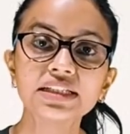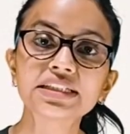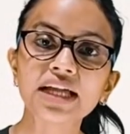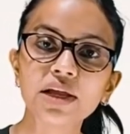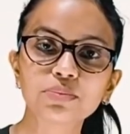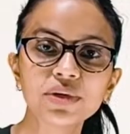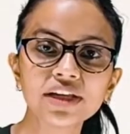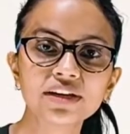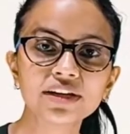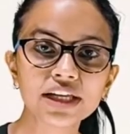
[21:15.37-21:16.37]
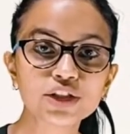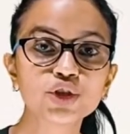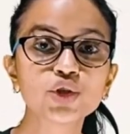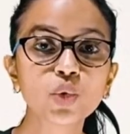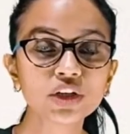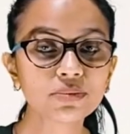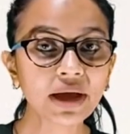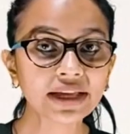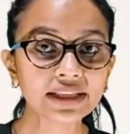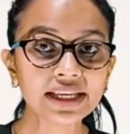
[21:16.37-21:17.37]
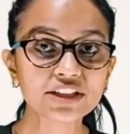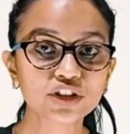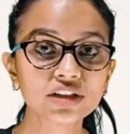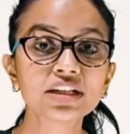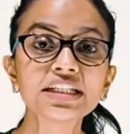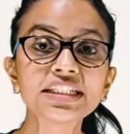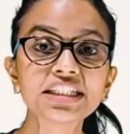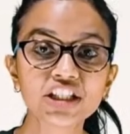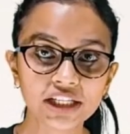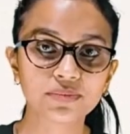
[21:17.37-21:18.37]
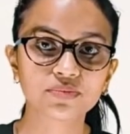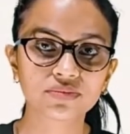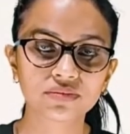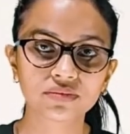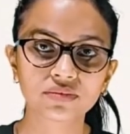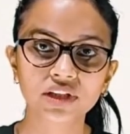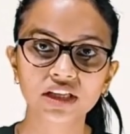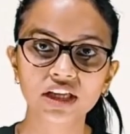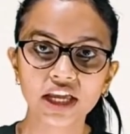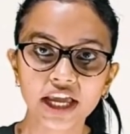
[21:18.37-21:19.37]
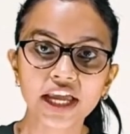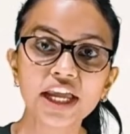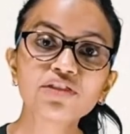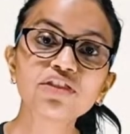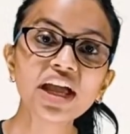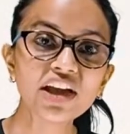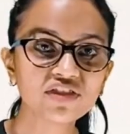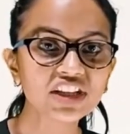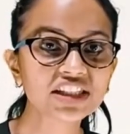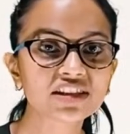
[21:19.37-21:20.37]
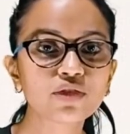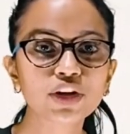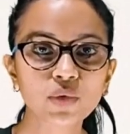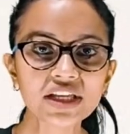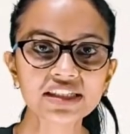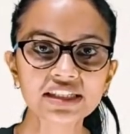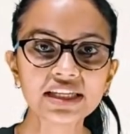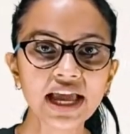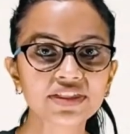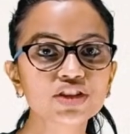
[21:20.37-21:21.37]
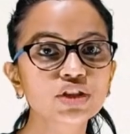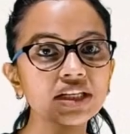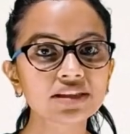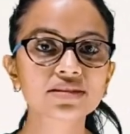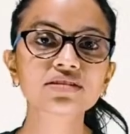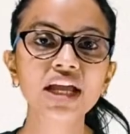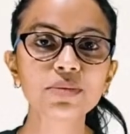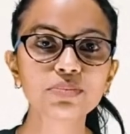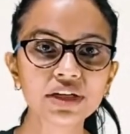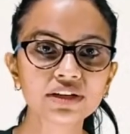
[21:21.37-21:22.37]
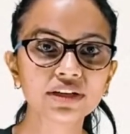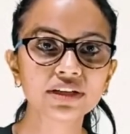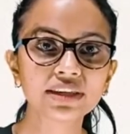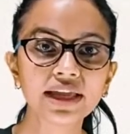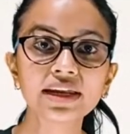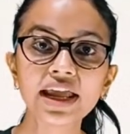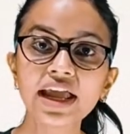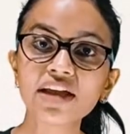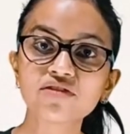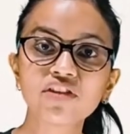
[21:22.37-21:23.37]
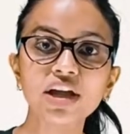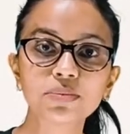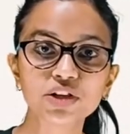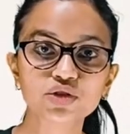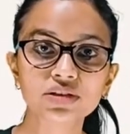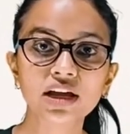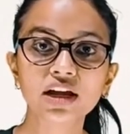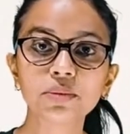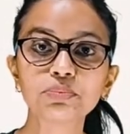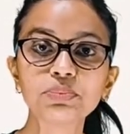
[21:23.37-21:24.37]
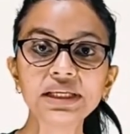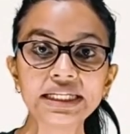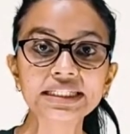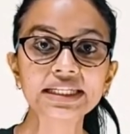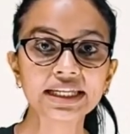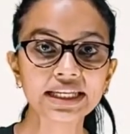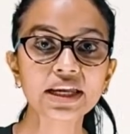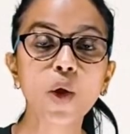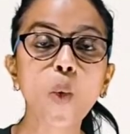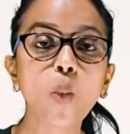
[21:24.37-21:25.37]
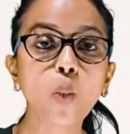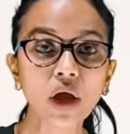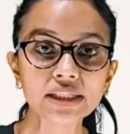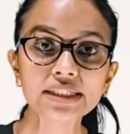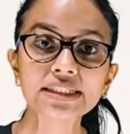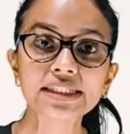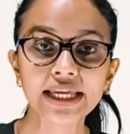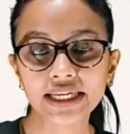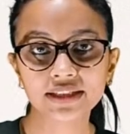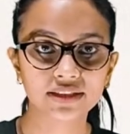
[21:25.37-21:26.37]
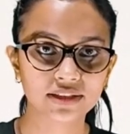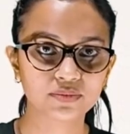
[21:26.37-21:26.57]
Time period is denoted by the letter T. If F is the frequency and the T is the time period, then F vibrations are complete in 1 second.